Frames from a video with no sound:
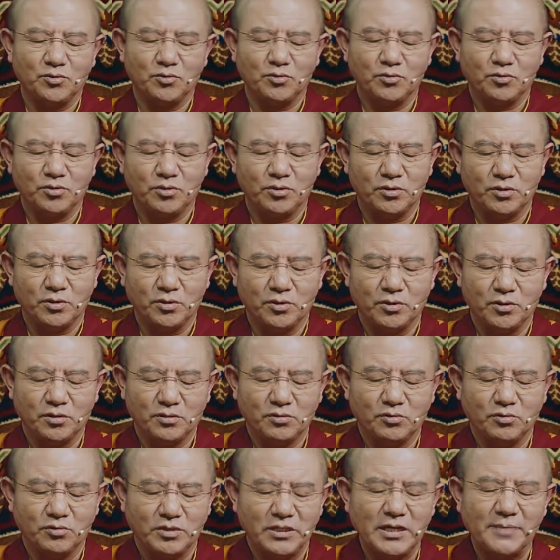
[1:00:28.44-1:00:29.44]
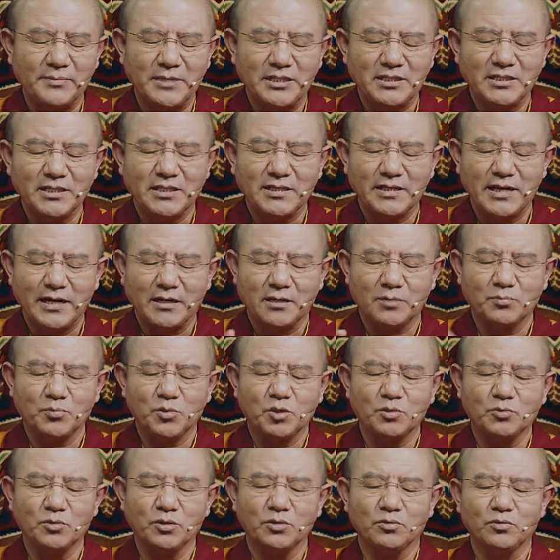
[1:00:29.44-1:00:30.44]
And in terms of
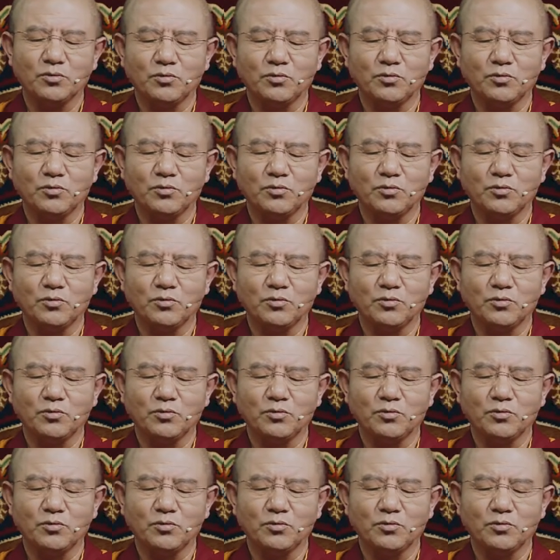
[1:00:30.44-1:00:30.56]
combination,